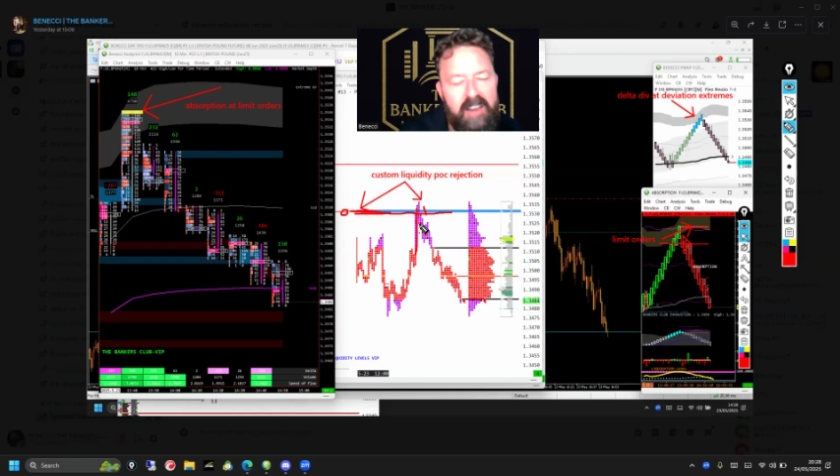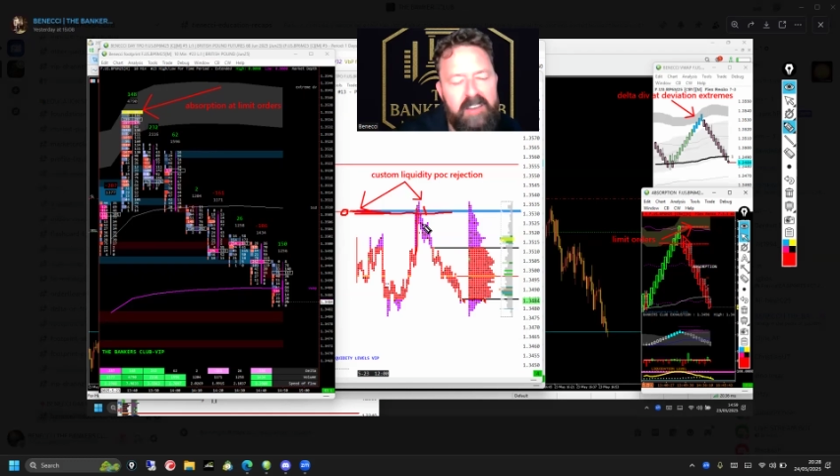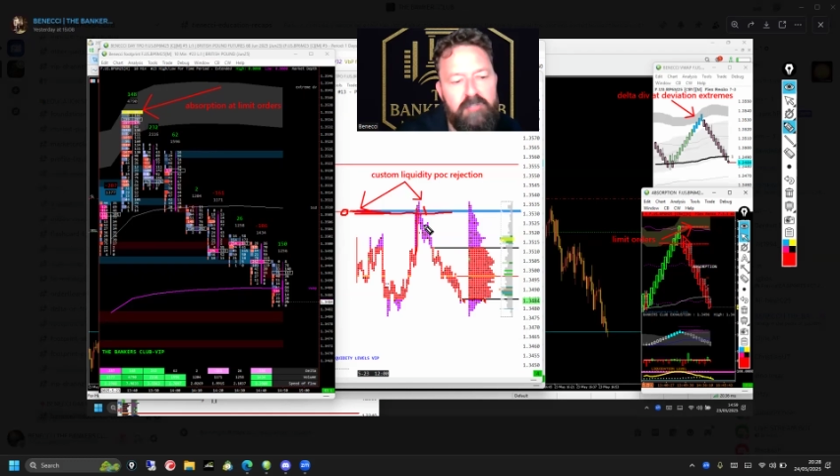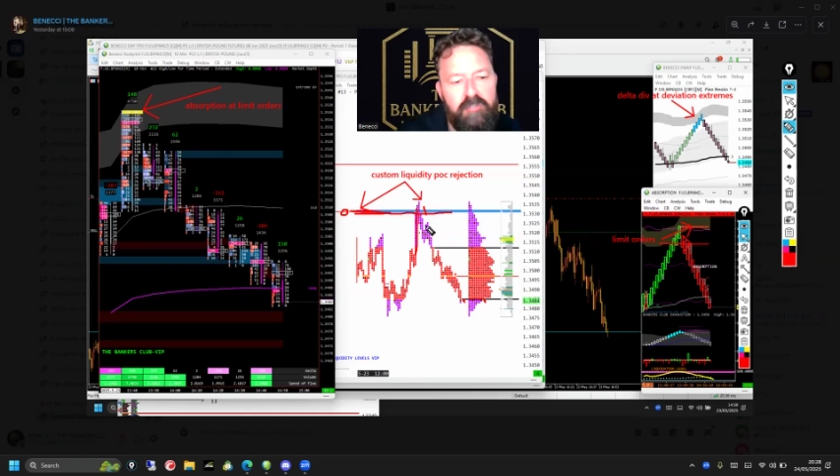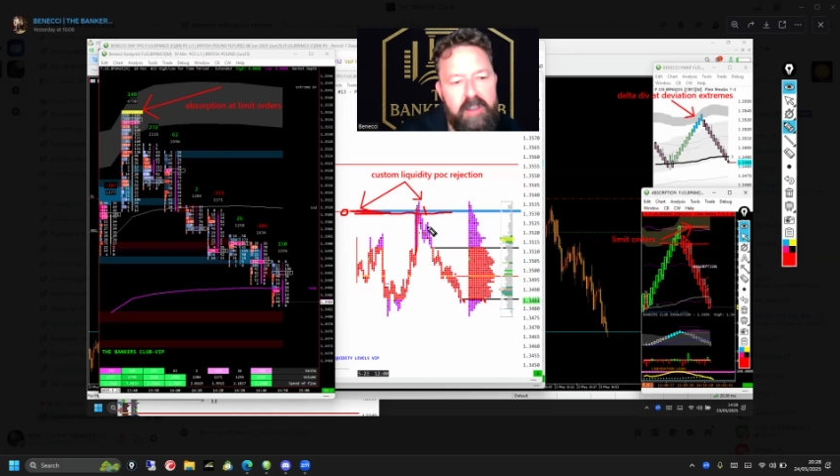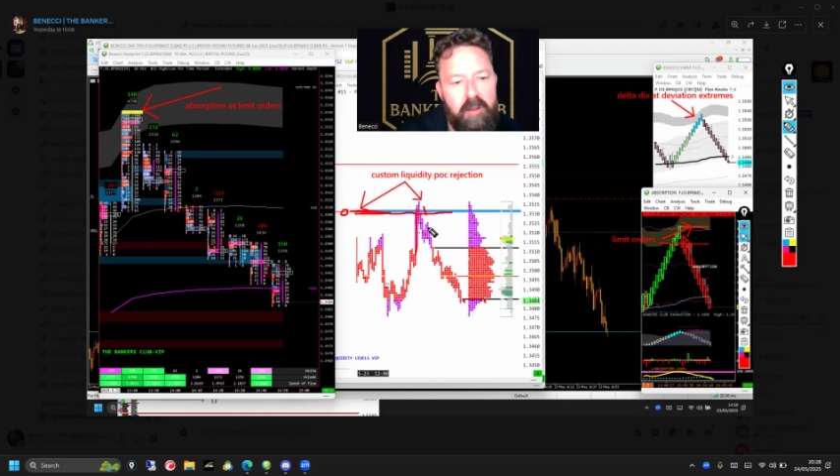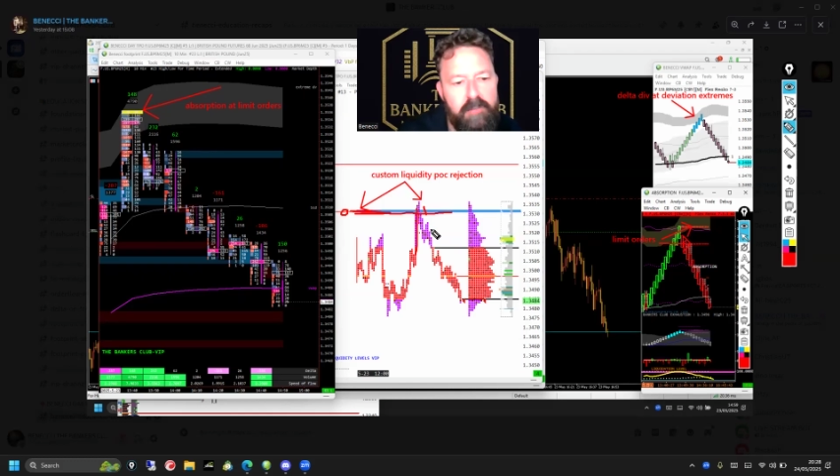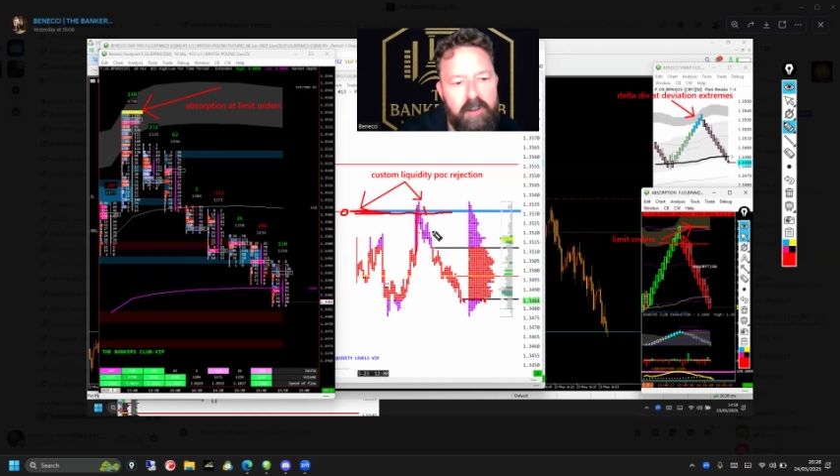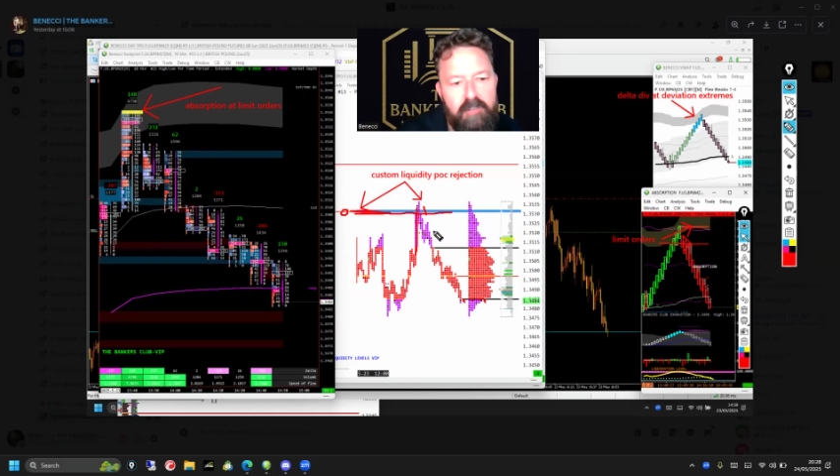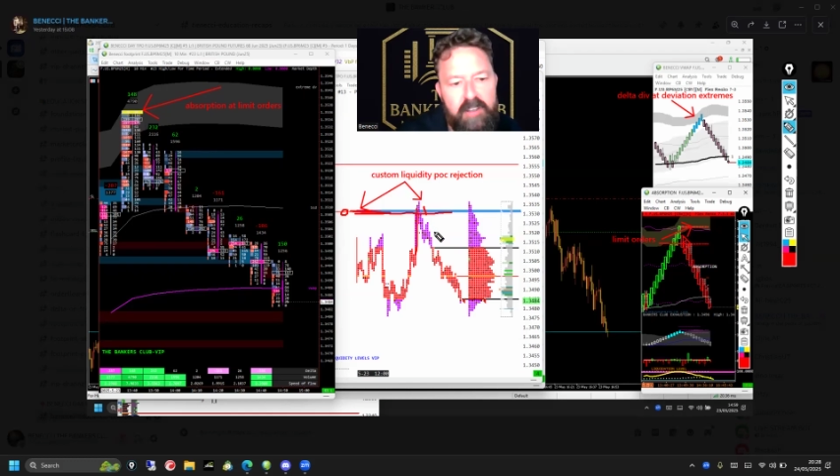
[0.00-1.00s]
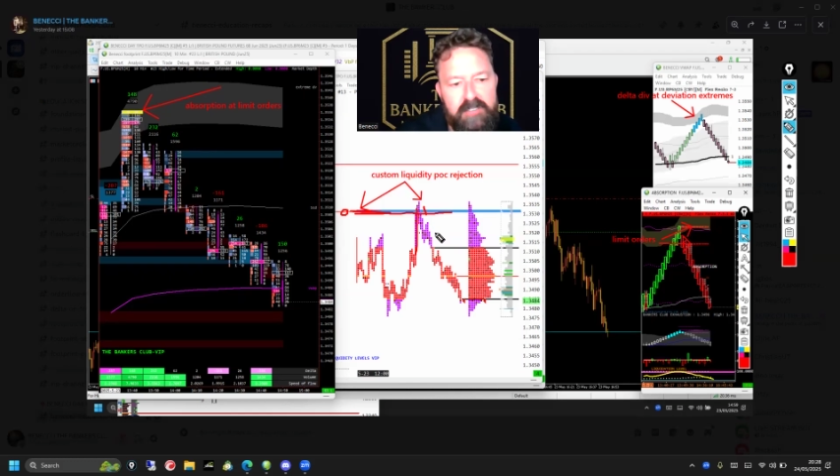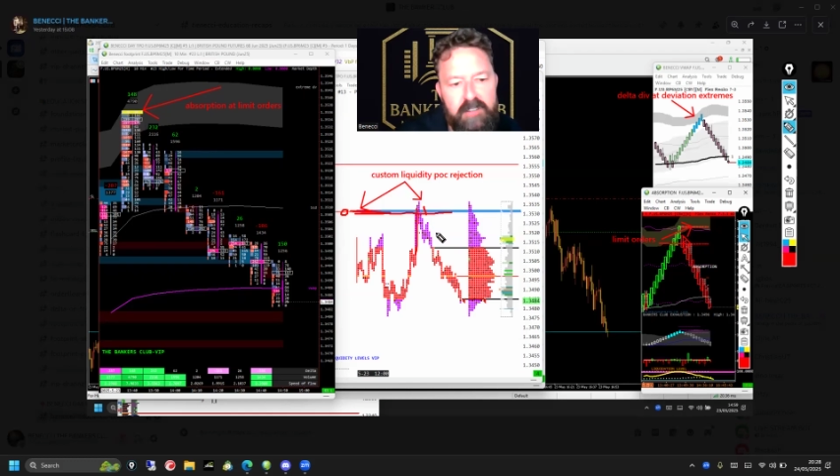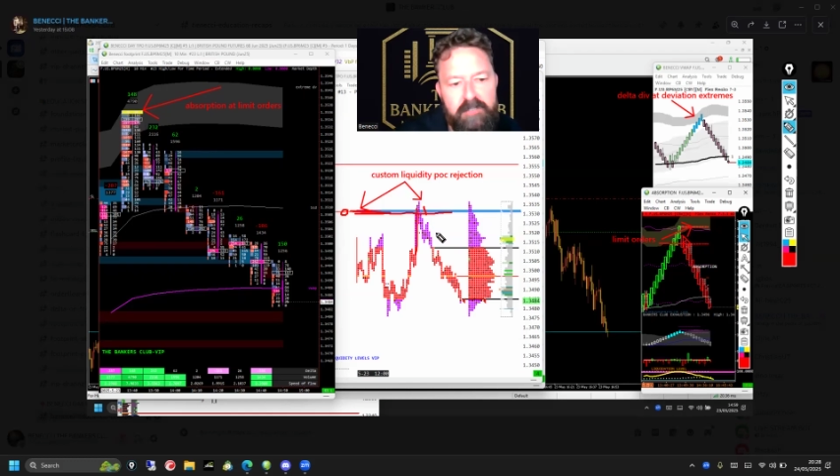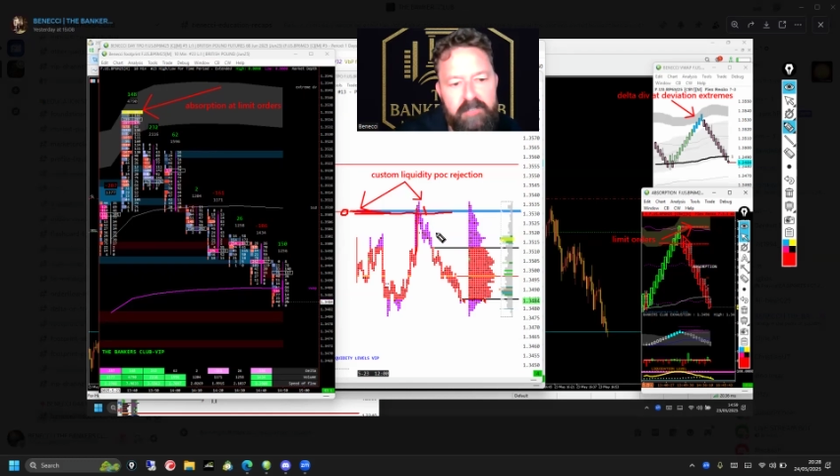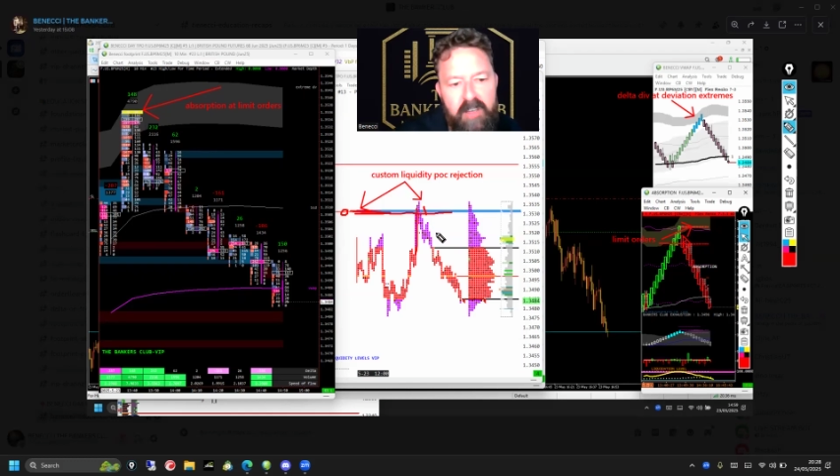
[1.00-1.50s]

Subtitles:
entry of aggressive